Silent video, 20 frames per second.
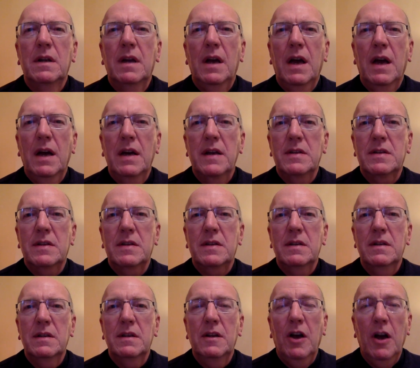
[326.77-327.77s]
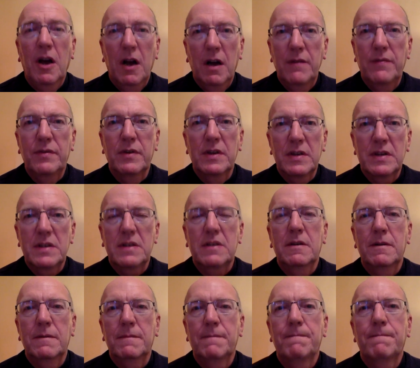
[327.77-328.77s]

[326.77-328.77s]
as harvest,